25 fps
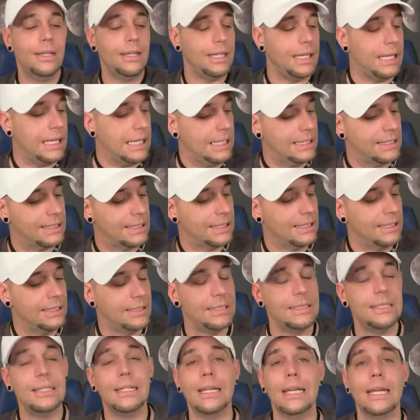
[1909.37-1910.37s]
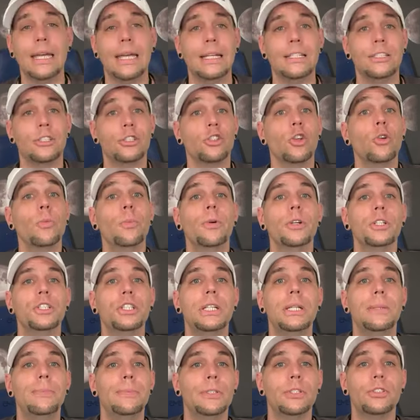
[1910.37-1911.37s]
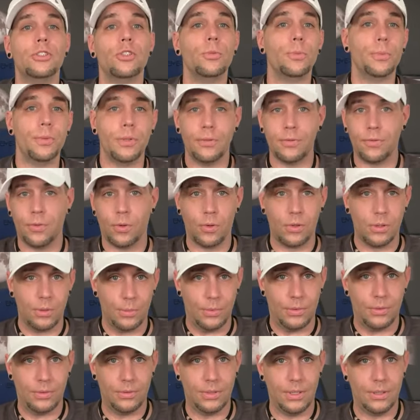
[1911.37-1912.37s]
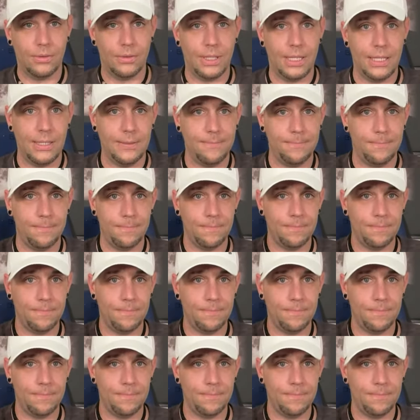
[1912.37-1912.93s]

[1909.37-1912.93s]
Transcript: easy, and super cheap and super affordable. Okay?